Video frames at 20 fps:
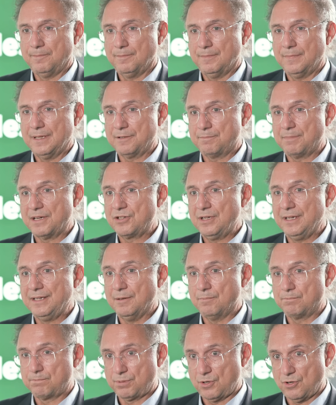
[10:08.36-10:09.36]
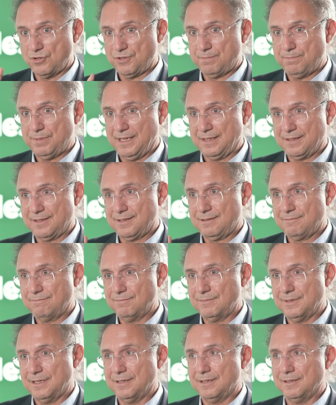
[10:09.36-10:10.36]
especially the prospects,
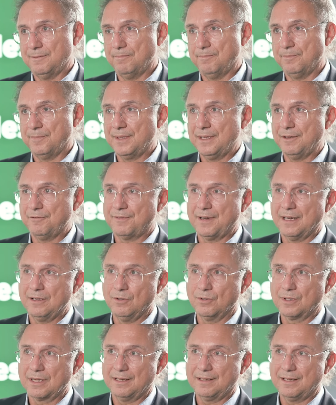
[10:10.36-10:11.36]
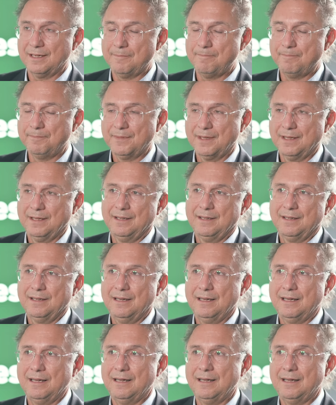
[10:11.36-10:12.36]
if I look at them,
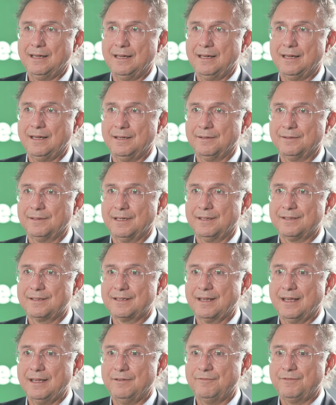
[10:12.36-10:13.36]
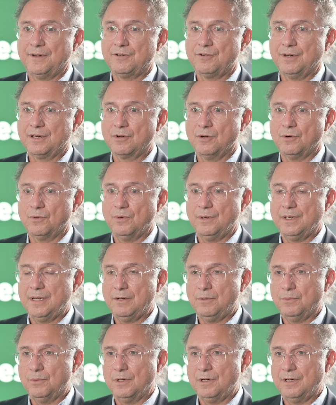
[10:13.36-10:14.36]
that say, Federico,
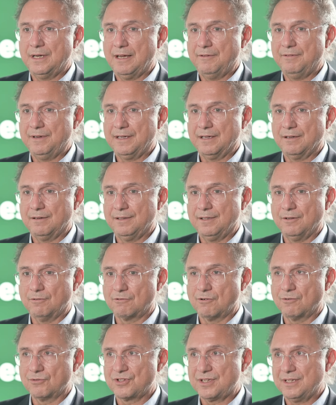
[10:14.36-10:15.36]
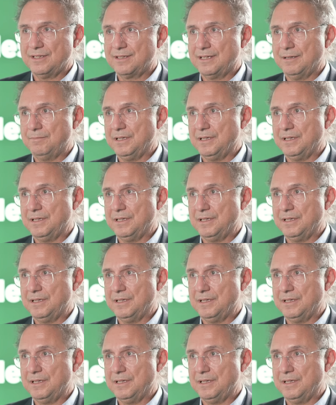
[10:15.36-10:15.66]
we're having the wrong system